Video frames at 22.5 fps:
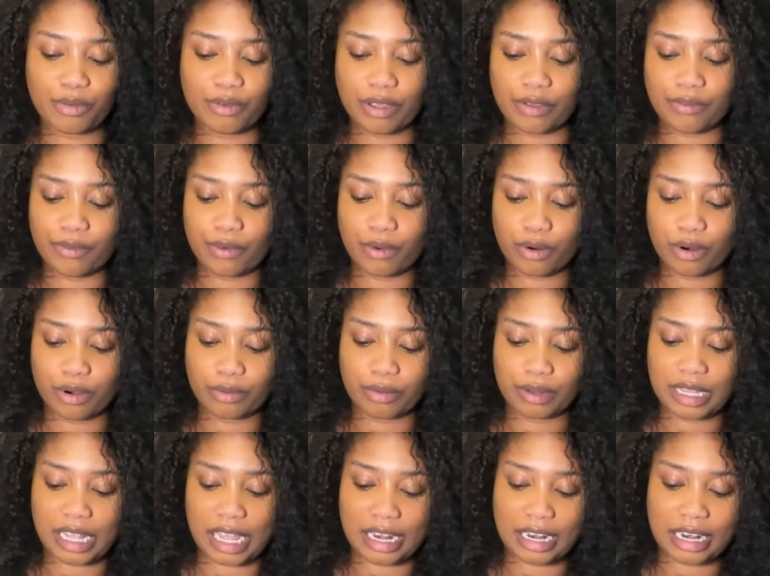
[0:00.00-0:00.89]
forward
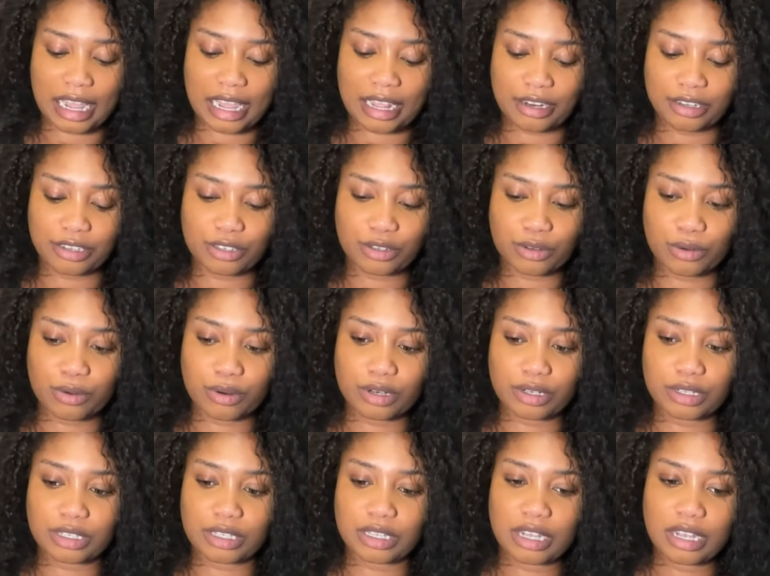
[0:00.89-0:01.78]
with that Knight of
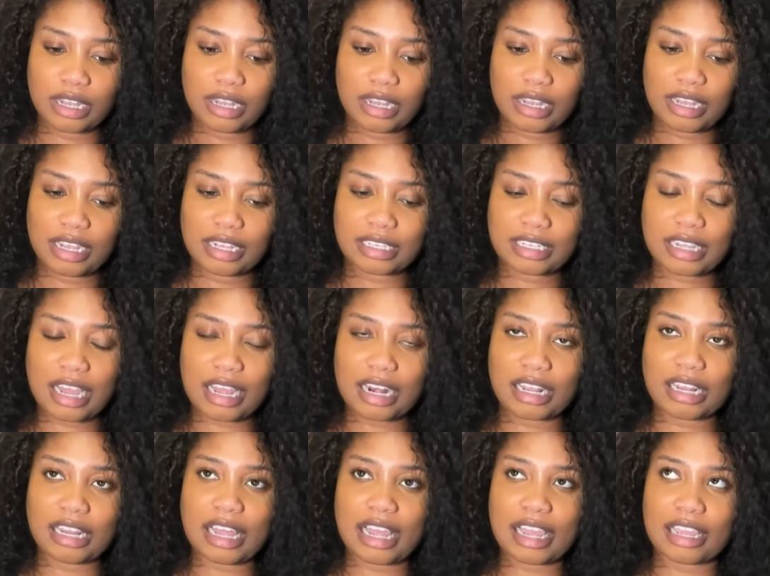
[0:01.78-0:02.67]
Swords. It's kind
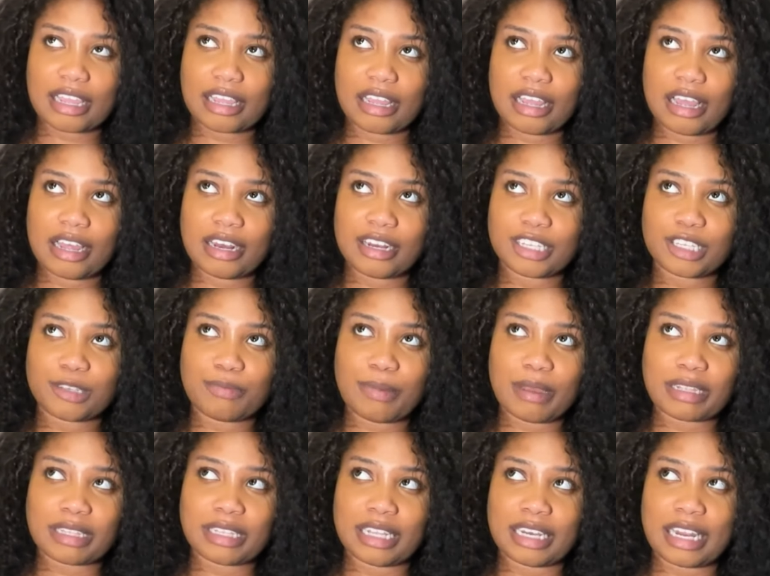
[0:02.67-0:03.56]
of like
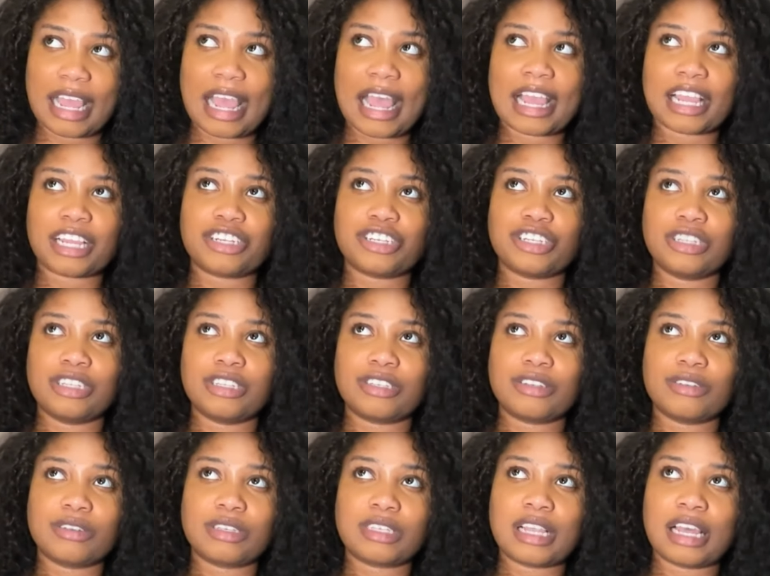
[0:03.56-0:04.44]
unexpected action.
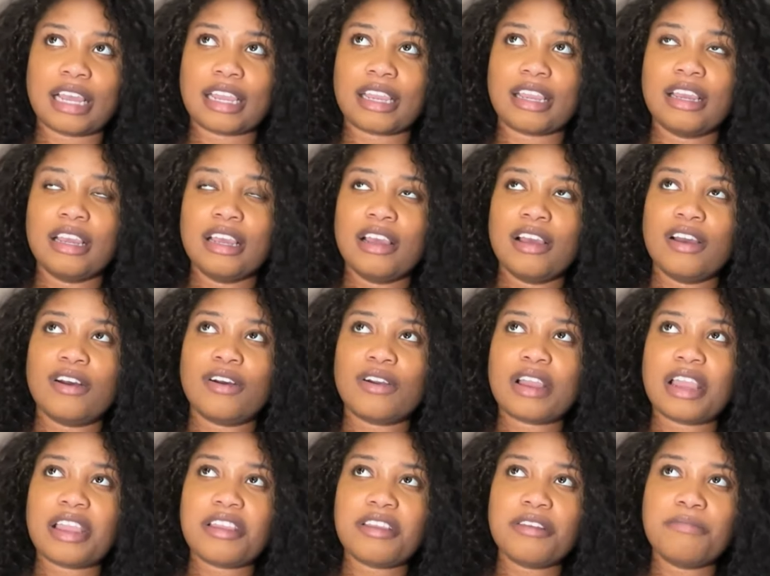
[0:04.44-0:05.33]
So it's like,
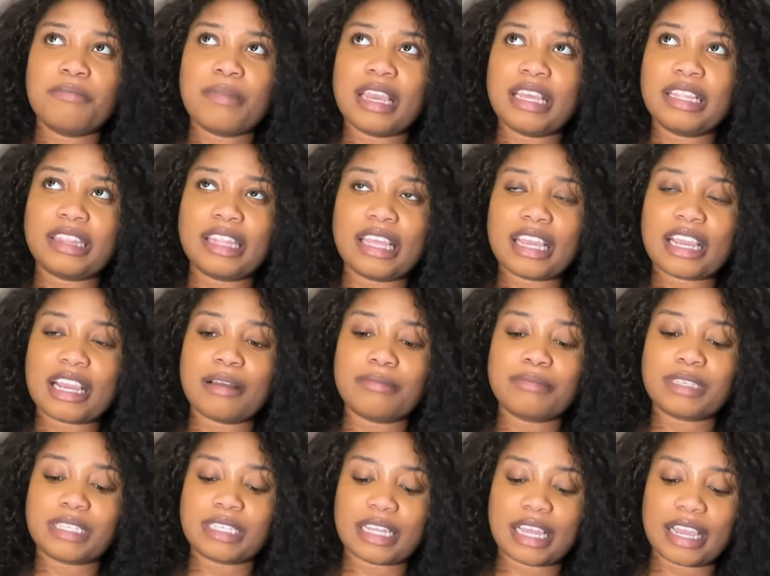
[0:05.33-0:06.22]
okay, you may think I'm
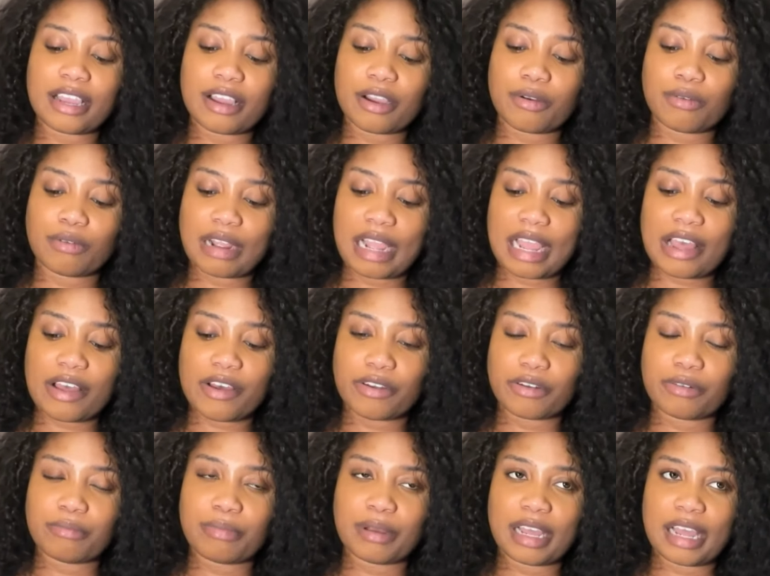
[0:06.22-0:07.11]
staying
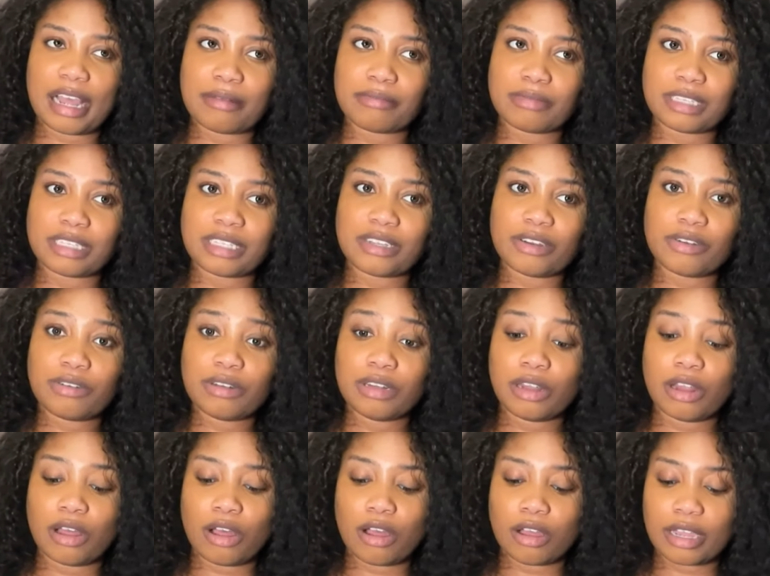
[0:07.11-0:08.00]
around, but I'm still
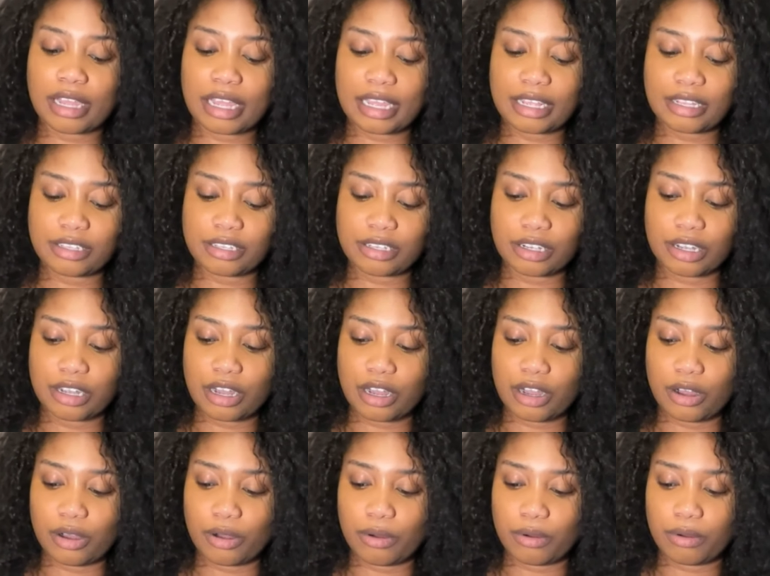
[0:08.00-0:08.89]
longing to
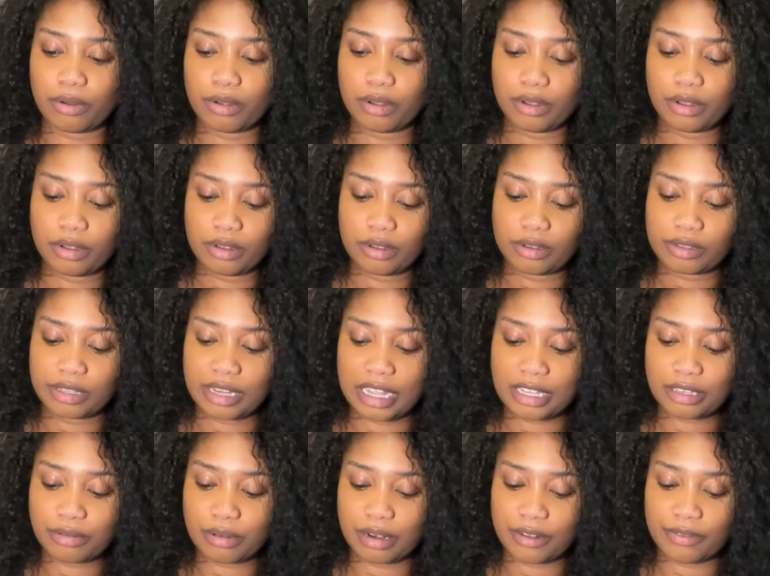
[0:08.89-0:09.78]
go.
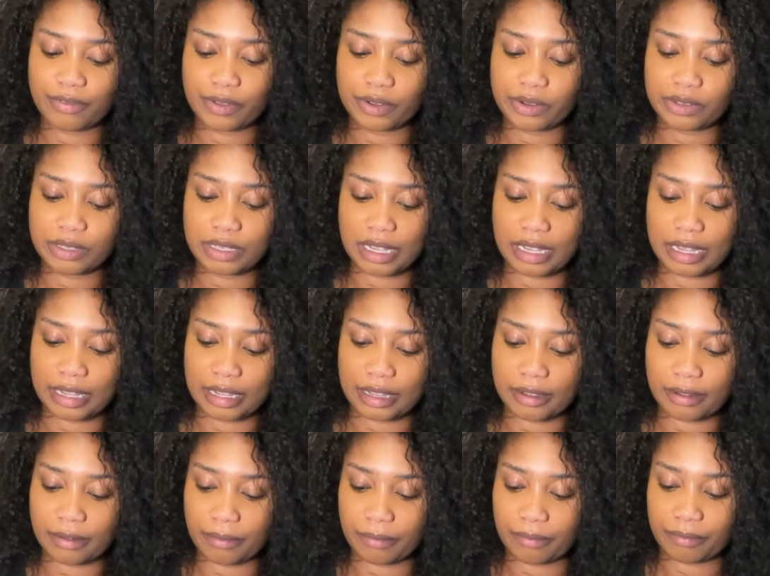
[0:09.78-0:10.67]
That's what it feels like.
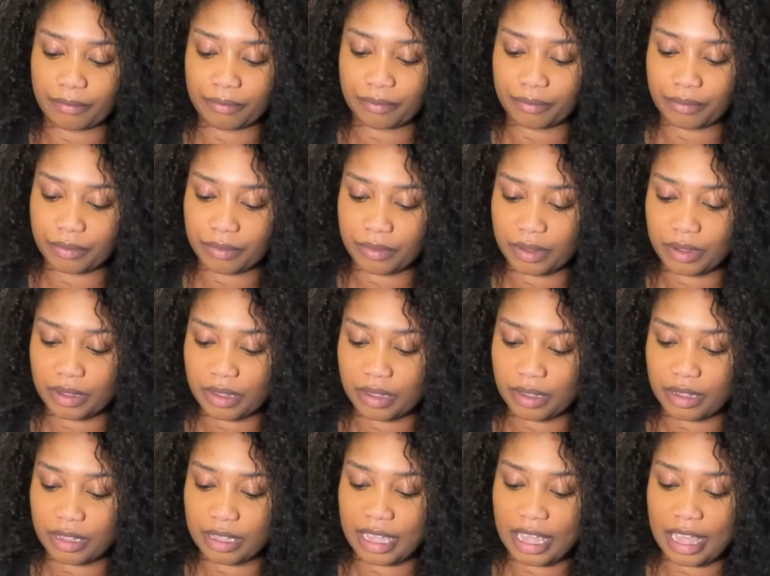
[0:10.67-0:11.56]

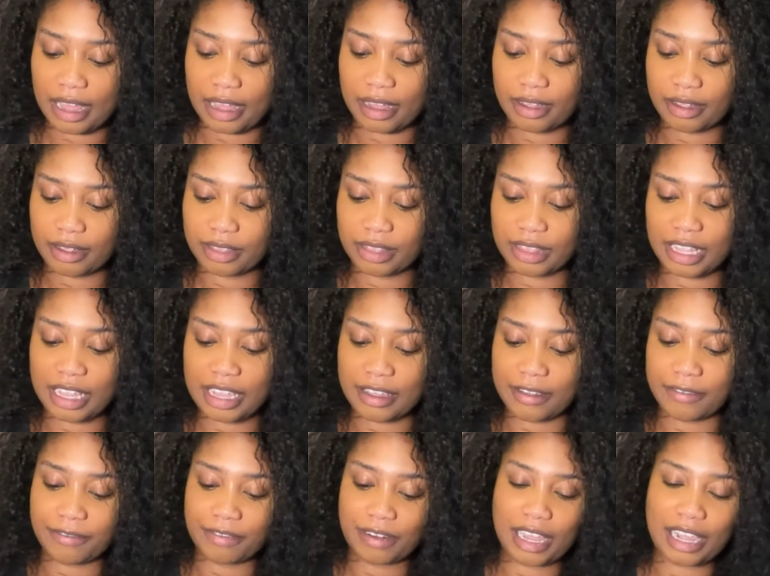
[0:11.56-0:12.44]
Yeah,
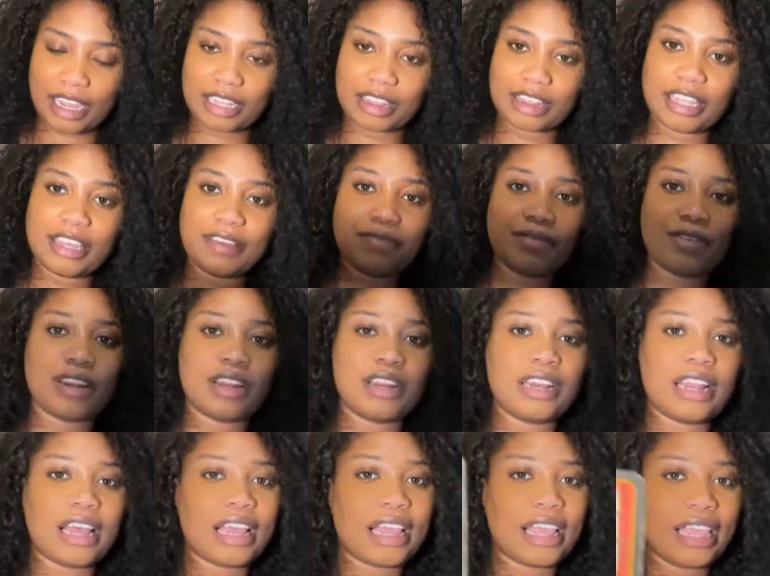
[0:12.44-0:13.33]
thief, like a thief in the
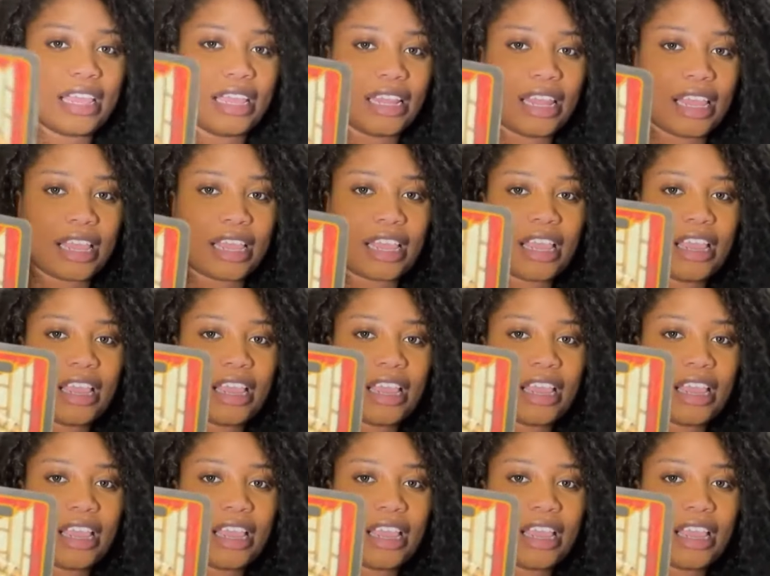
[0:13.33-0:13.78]
night, like,